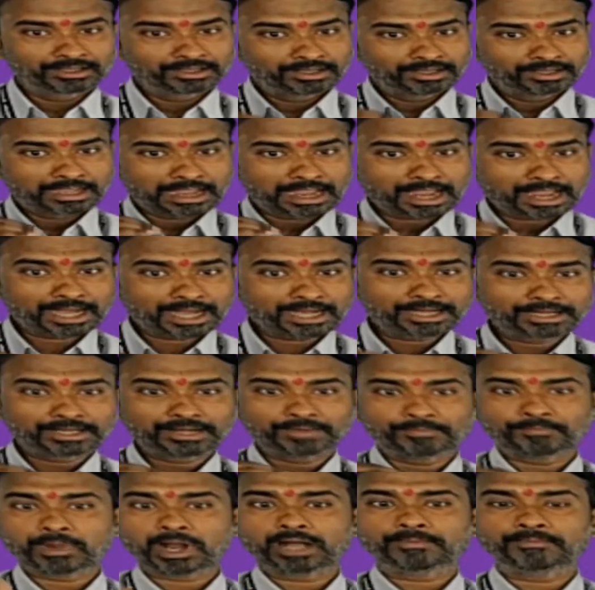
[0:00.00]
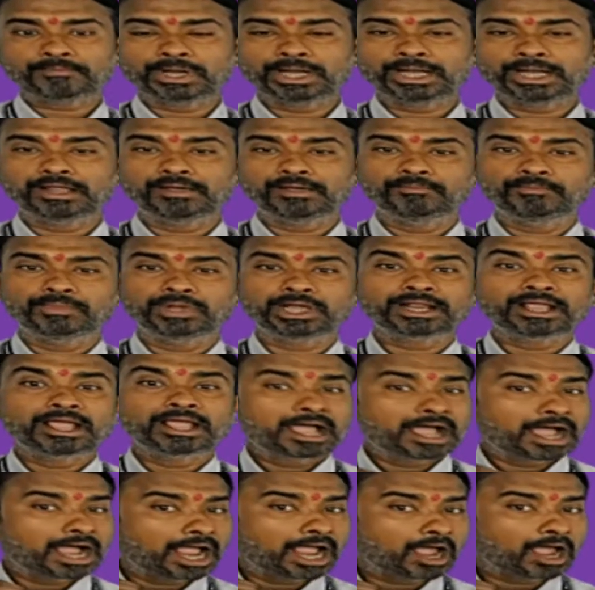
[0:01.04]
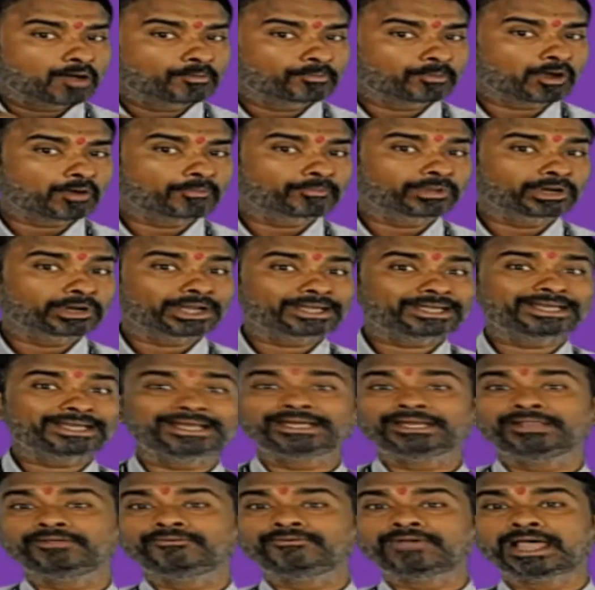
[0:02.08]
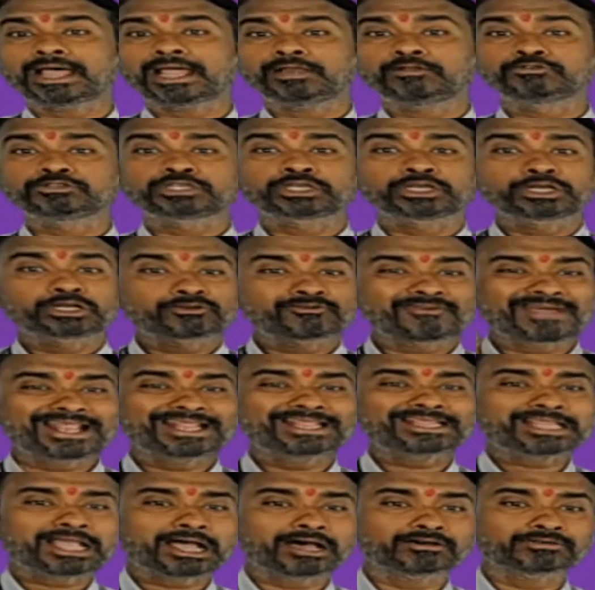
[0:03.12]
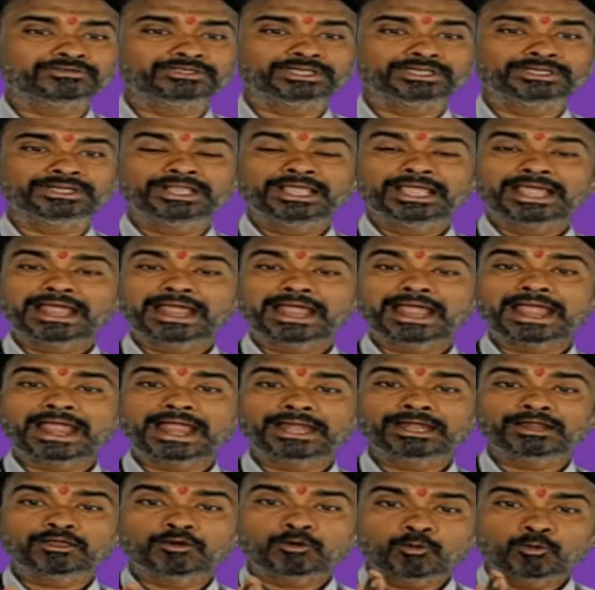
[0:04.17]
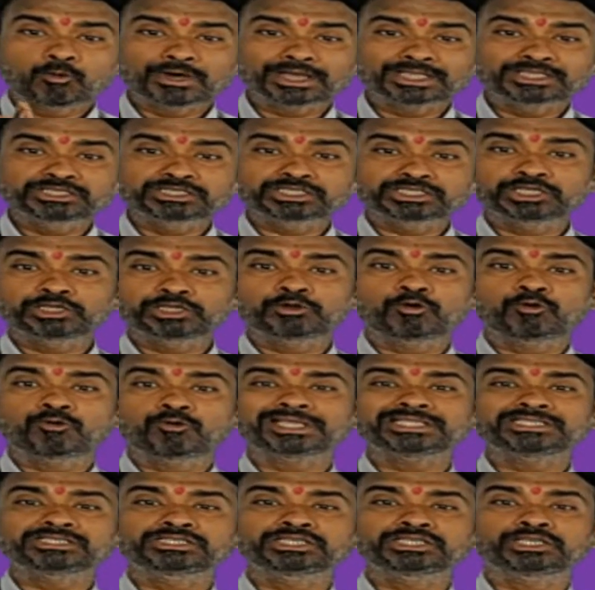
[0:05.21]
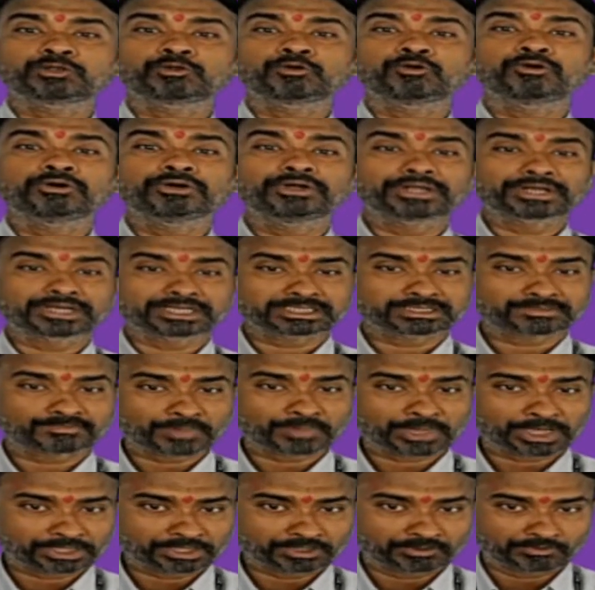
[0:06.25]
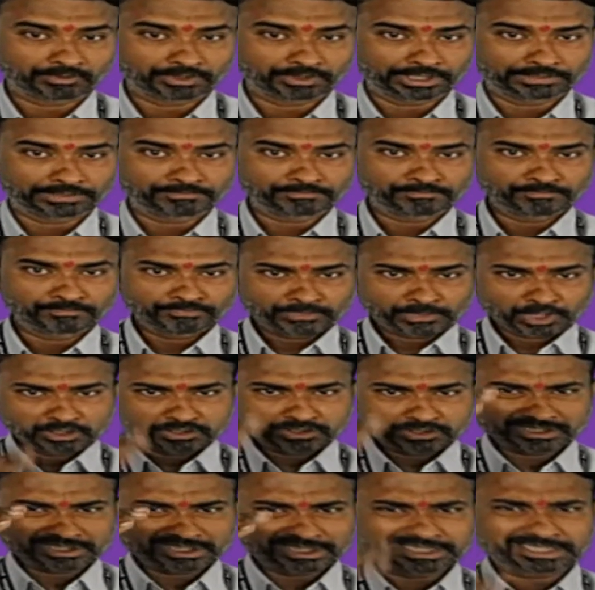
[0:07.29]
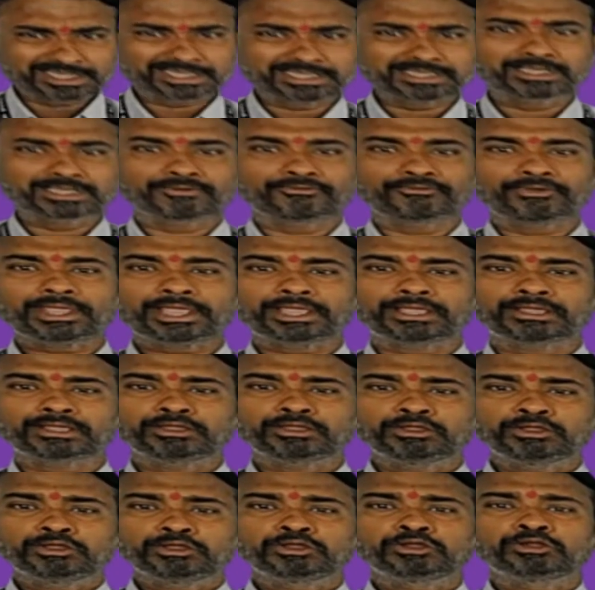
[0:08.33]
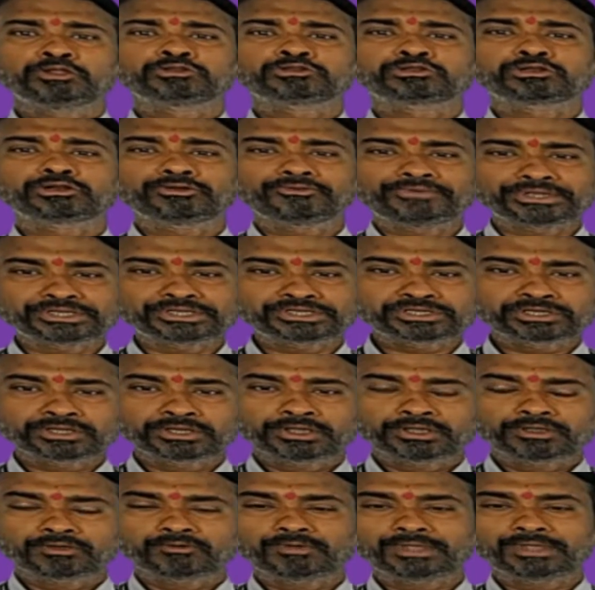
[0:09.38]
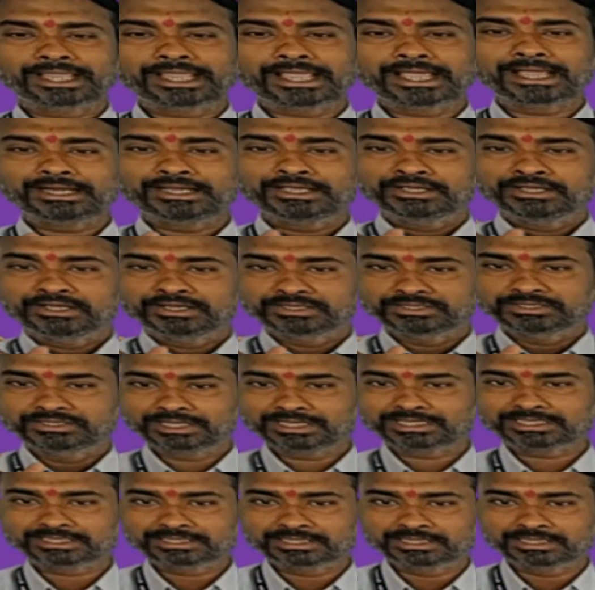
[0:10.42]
and department number, I have populated the values 12,000 and 1010 respectively. So this is the way through which we can just